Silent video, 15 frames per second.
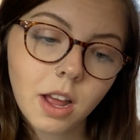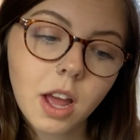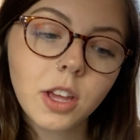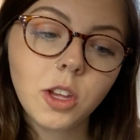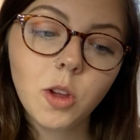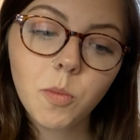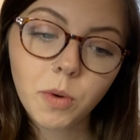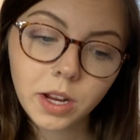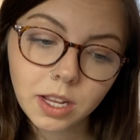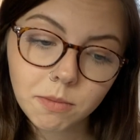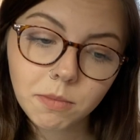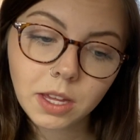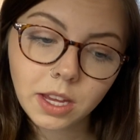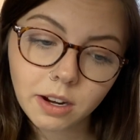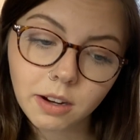You bring him
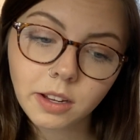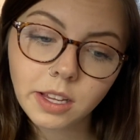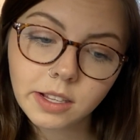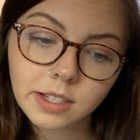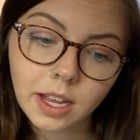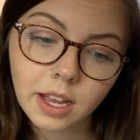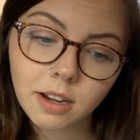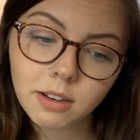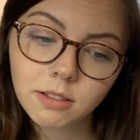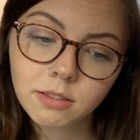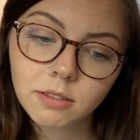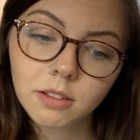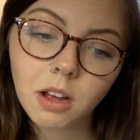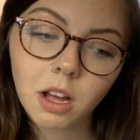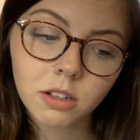here, he said.
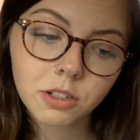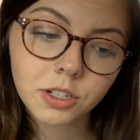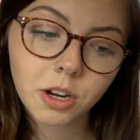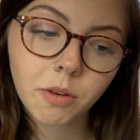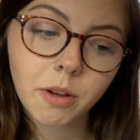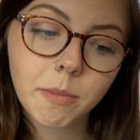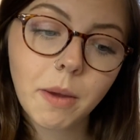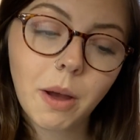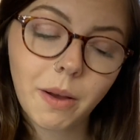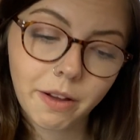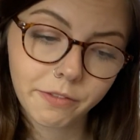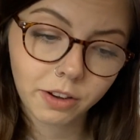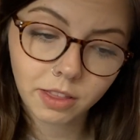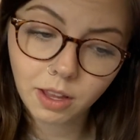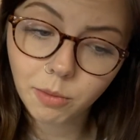I'll show him how
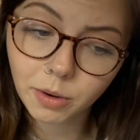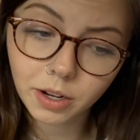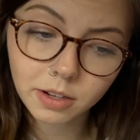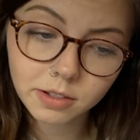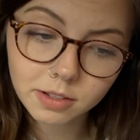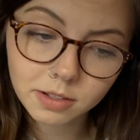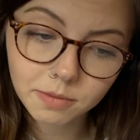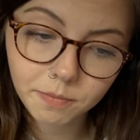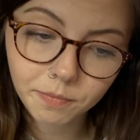everything works.